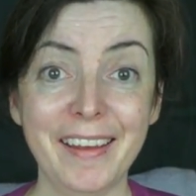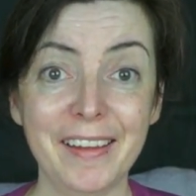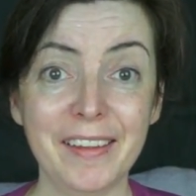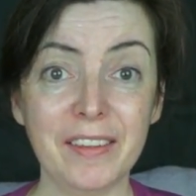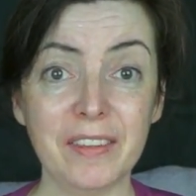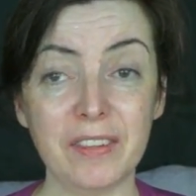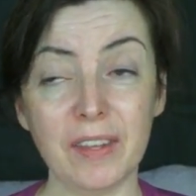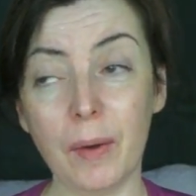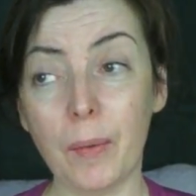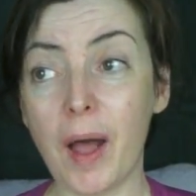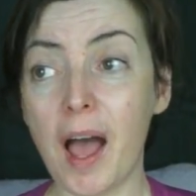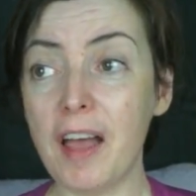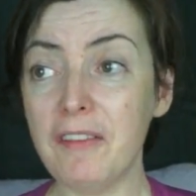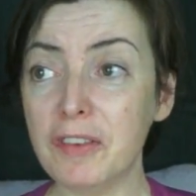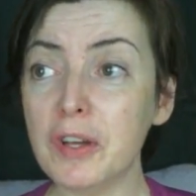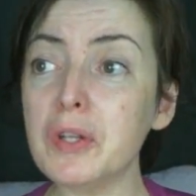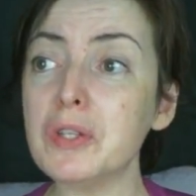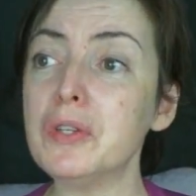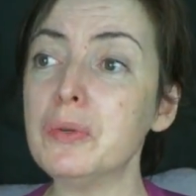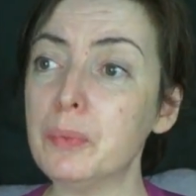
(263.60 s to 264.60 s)
So I've
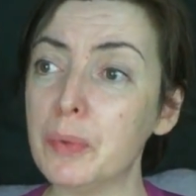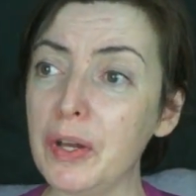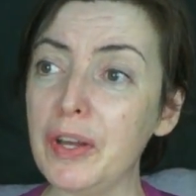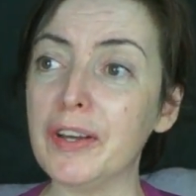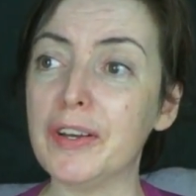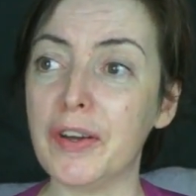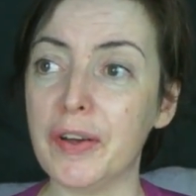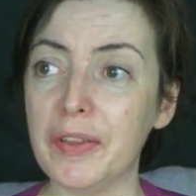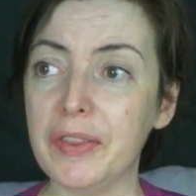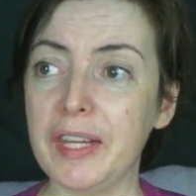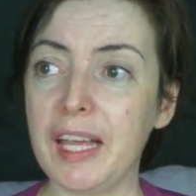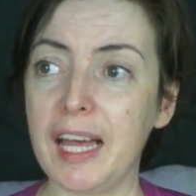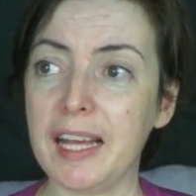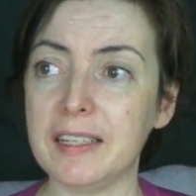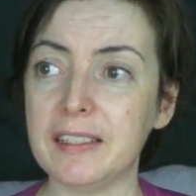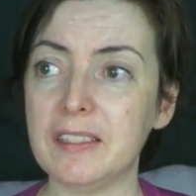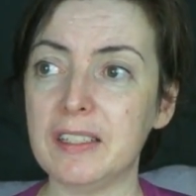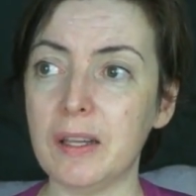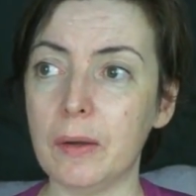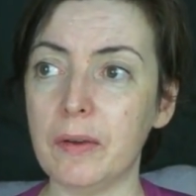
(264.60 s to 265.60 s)
got to work on
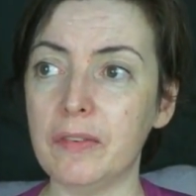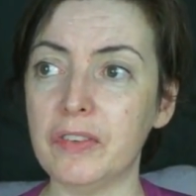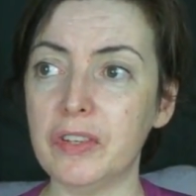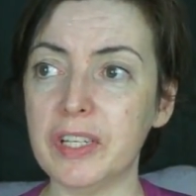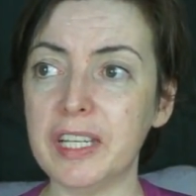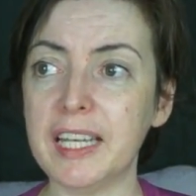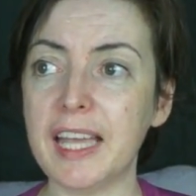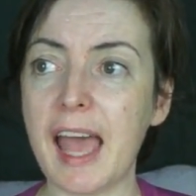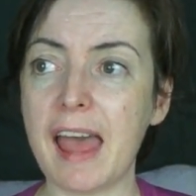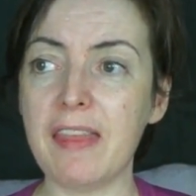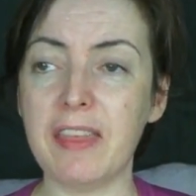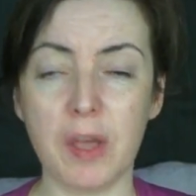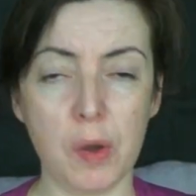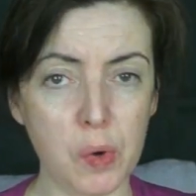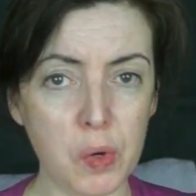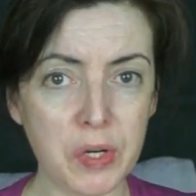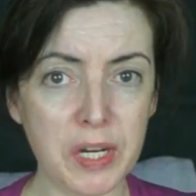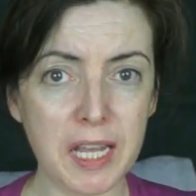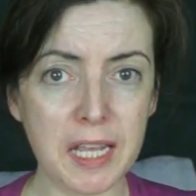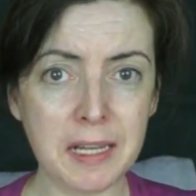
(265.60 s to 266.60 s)
that. So I've got to get the
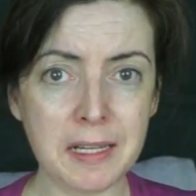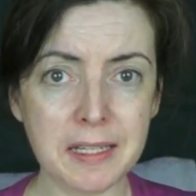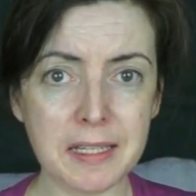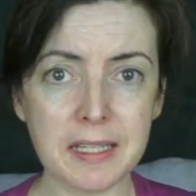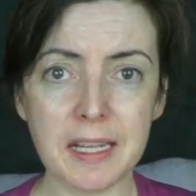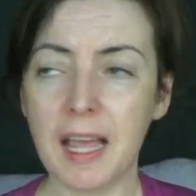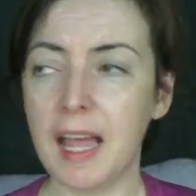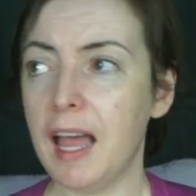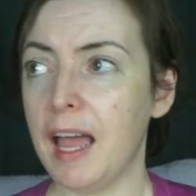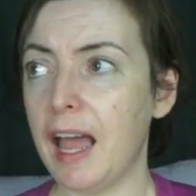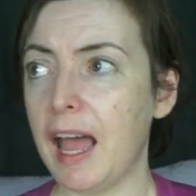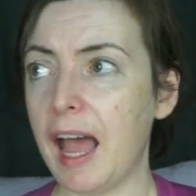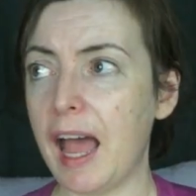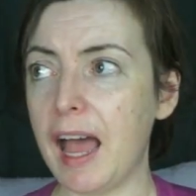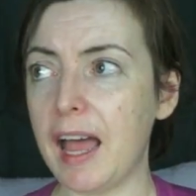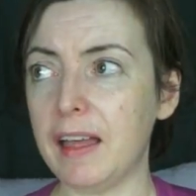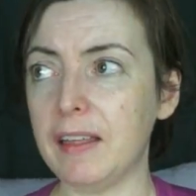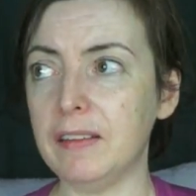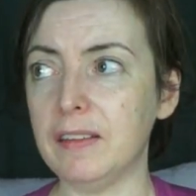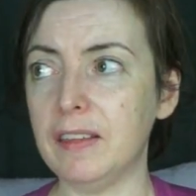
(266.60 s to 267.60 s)
audience
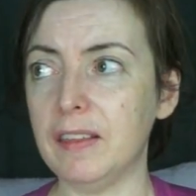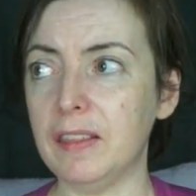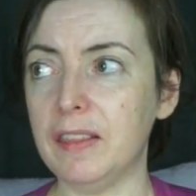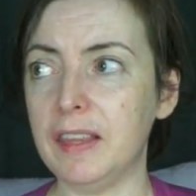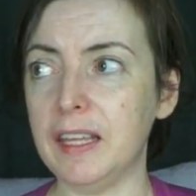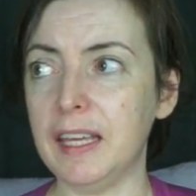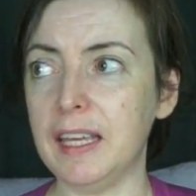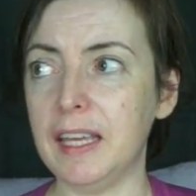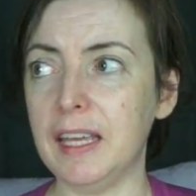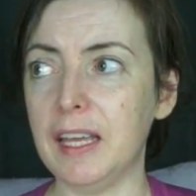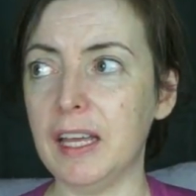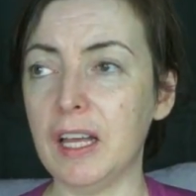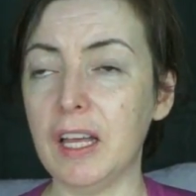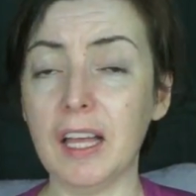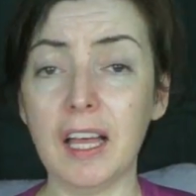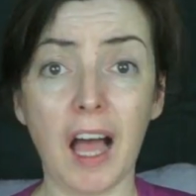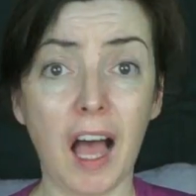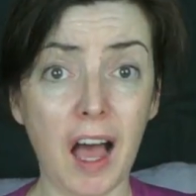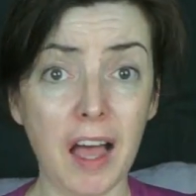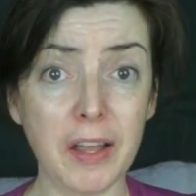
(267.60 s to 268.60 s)
and the
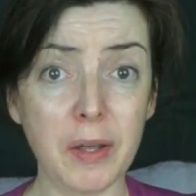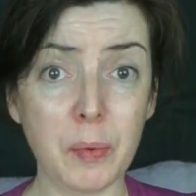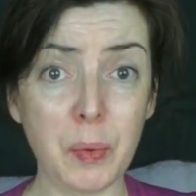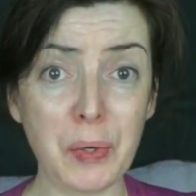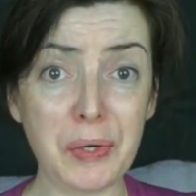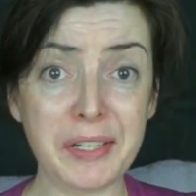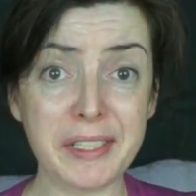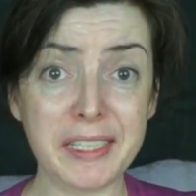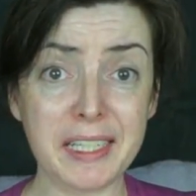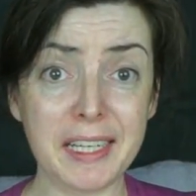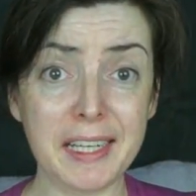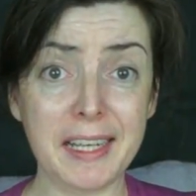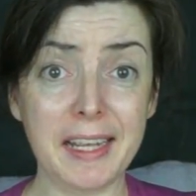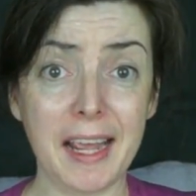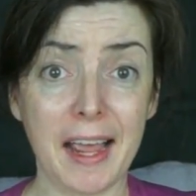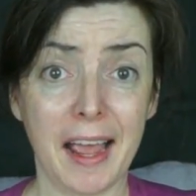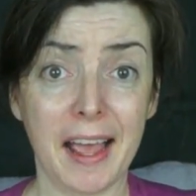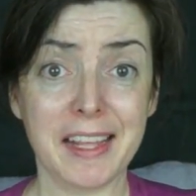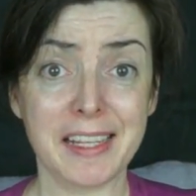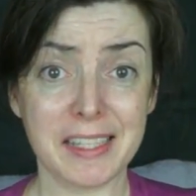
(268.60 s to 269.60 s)
high
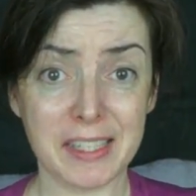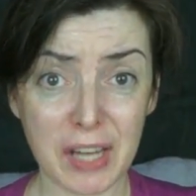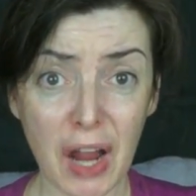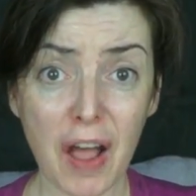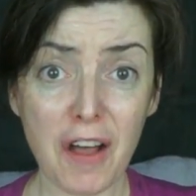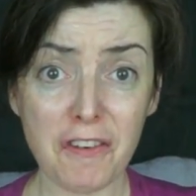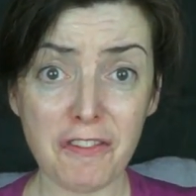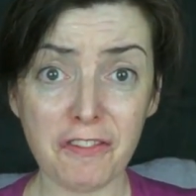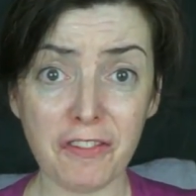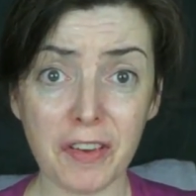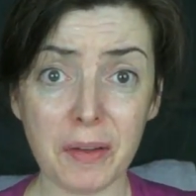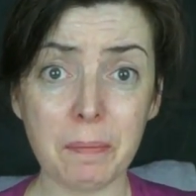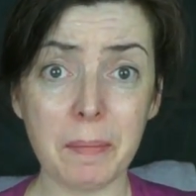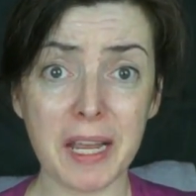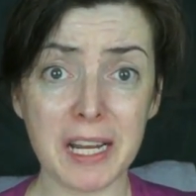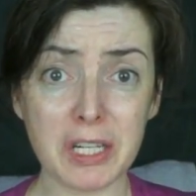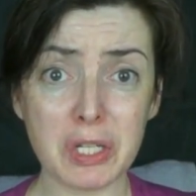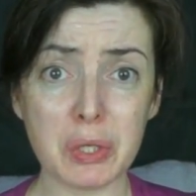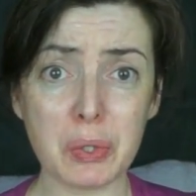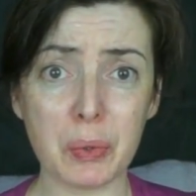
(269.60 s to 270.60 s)
quality stuff,
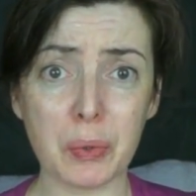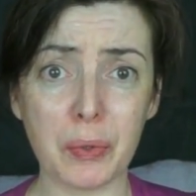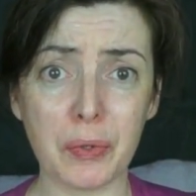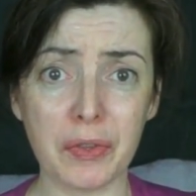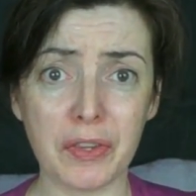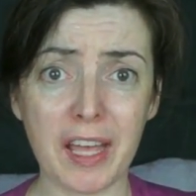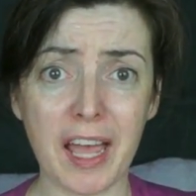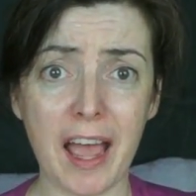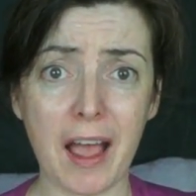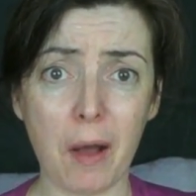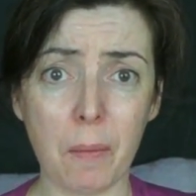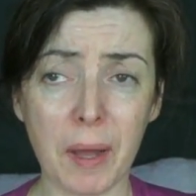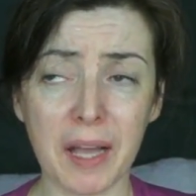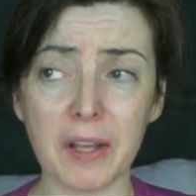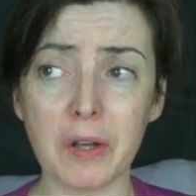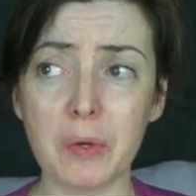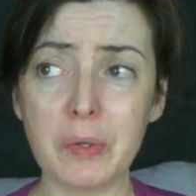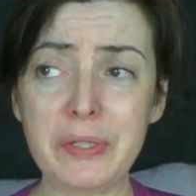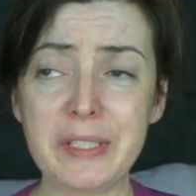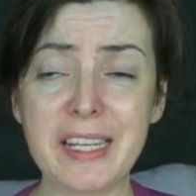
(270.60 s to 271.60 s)
make sure that my
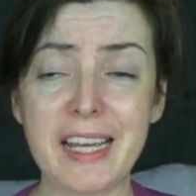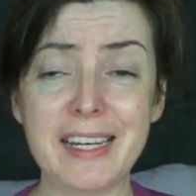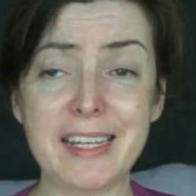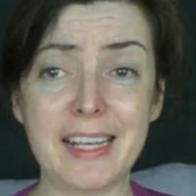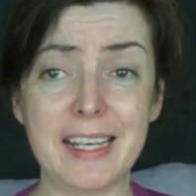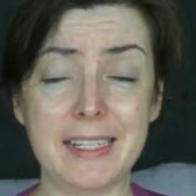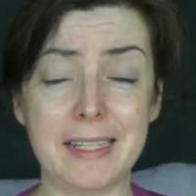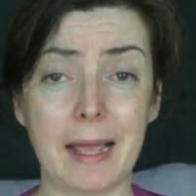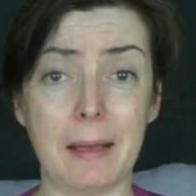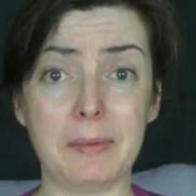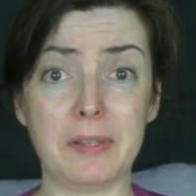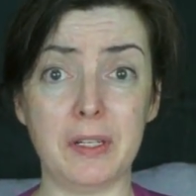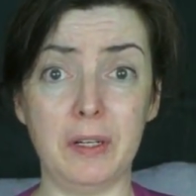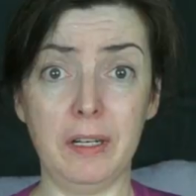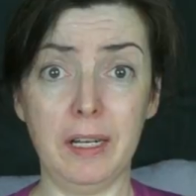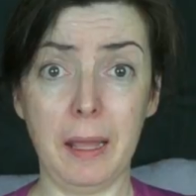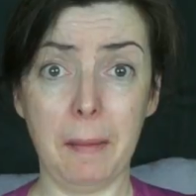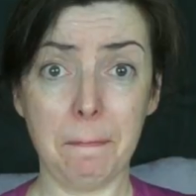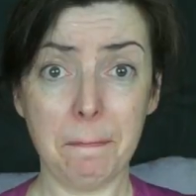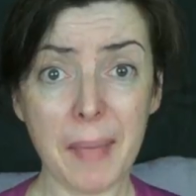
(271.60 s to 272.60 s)
content is
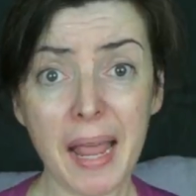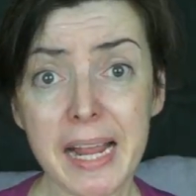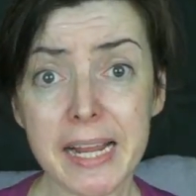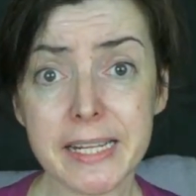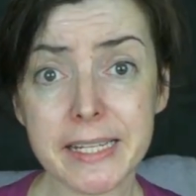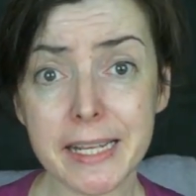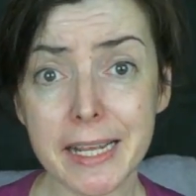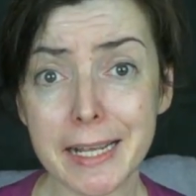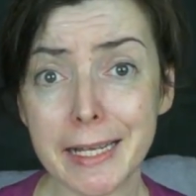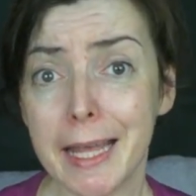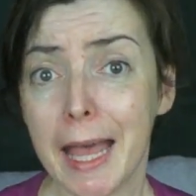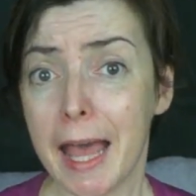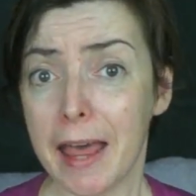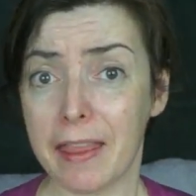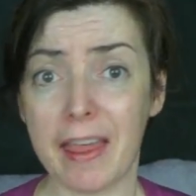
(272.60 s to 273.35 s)
absolutely amazing,